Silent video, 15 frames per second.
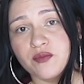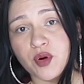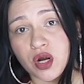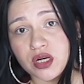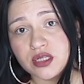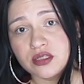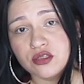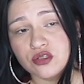
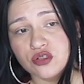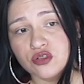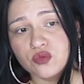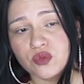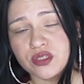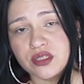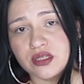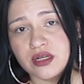products you use?
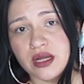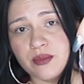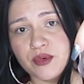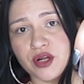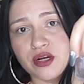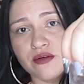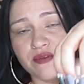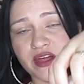What's the name
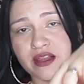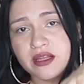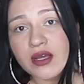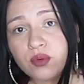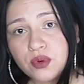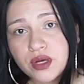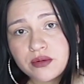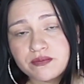brand of that
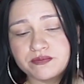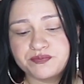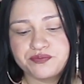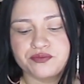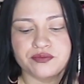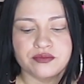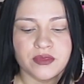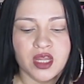liquid?
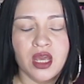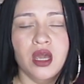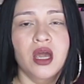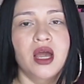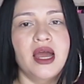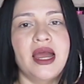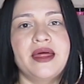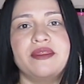
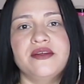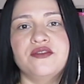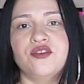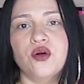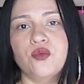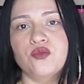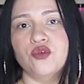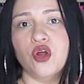And they
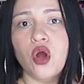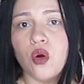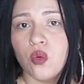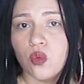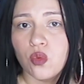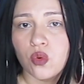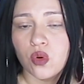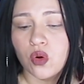don't
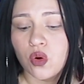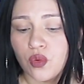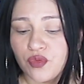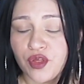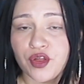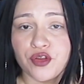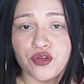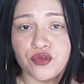know,
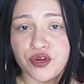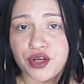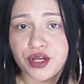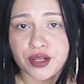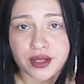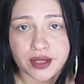then you need to